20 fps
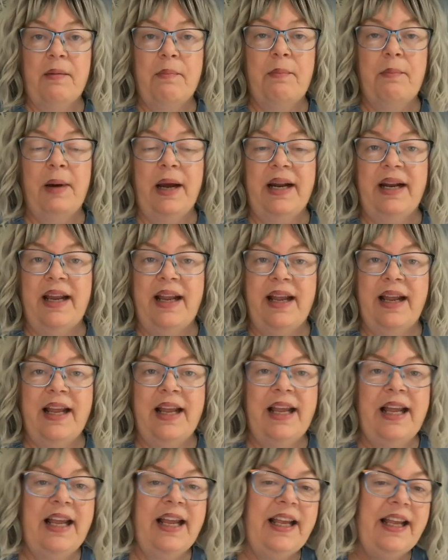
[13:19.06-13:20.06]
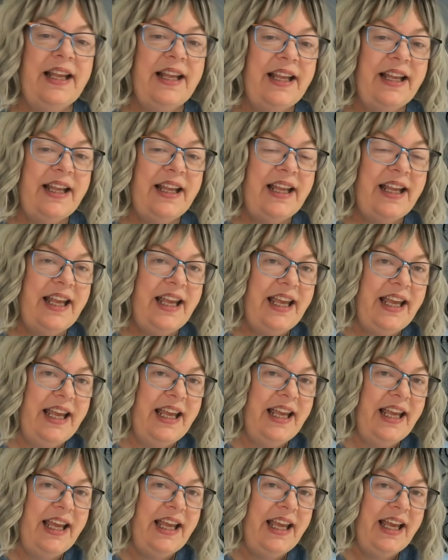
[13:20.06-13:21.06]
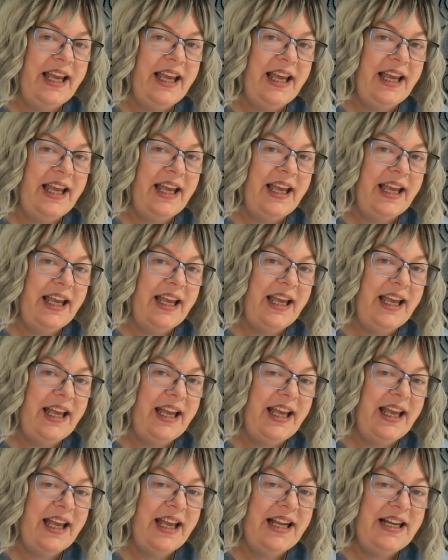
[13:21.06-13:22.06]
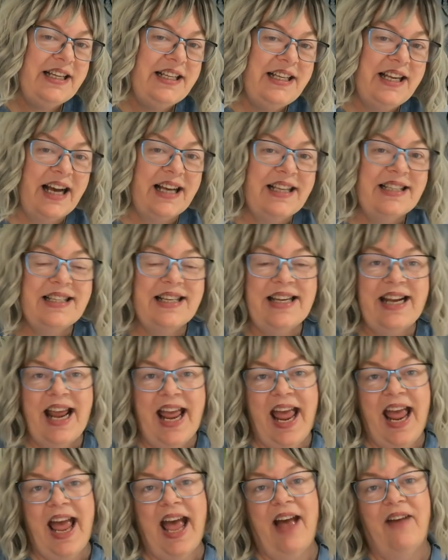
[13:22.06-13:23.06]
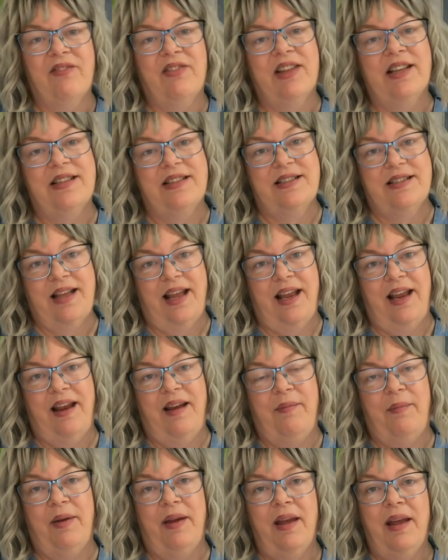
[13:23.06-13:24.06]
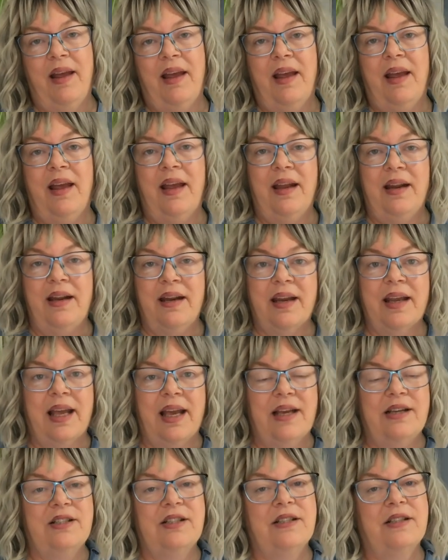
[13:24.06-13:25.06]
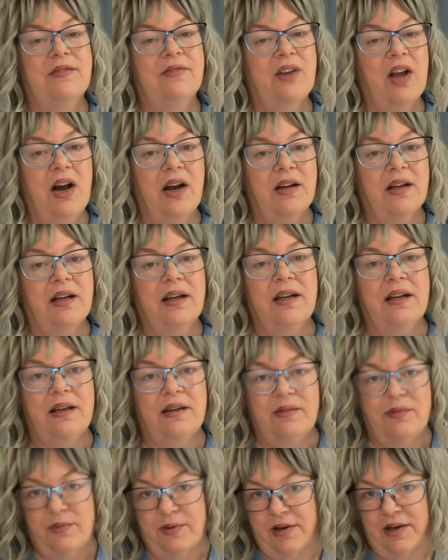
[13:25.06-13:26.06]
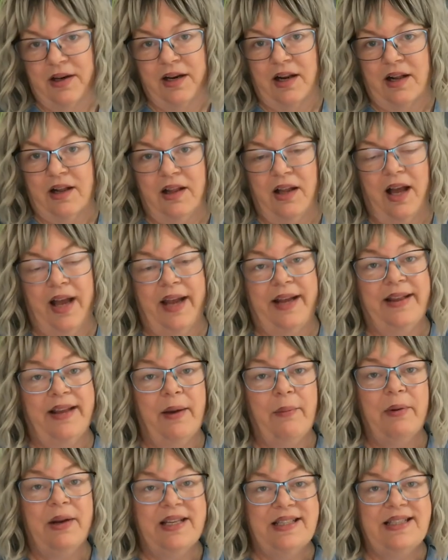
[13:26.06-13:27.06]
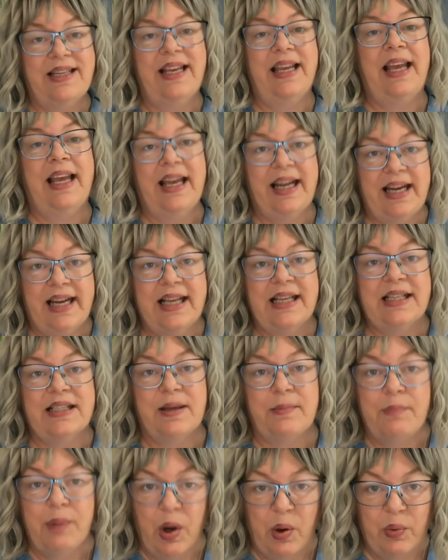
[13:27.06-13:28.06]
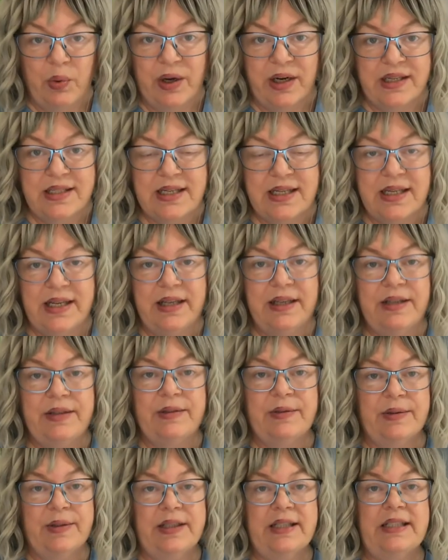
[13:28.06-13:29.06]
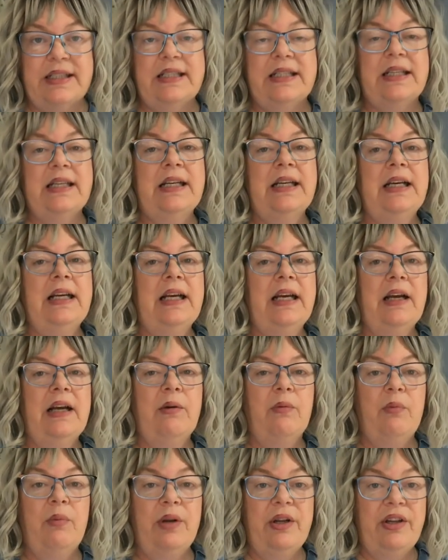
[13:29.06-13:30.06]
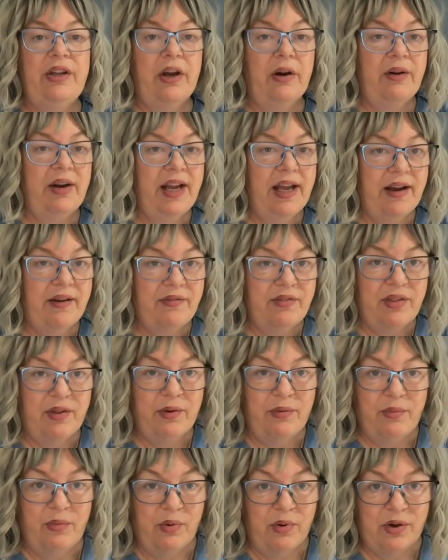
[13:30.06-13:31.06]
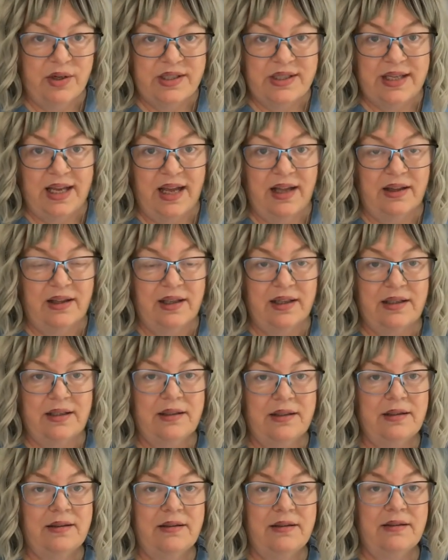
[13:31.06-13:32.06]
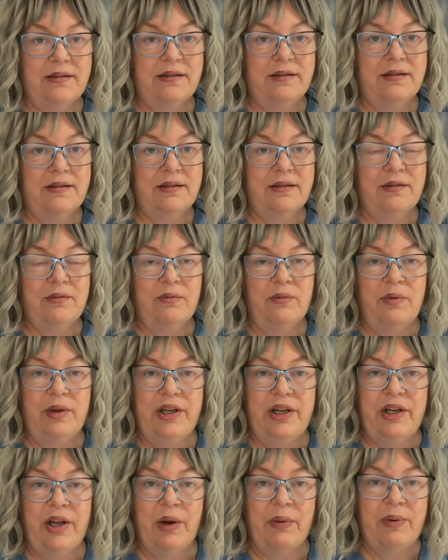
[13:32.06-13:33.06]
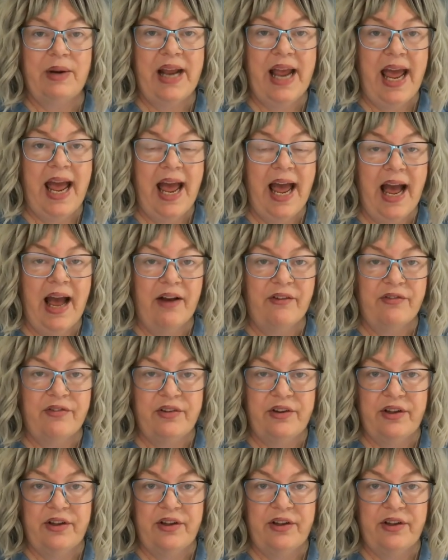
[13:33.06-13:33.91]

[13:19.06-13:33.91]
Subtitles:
But he doesn't have the same indications of cognitive decline that we see in his opponent, right? We don't have the word salad. We don't have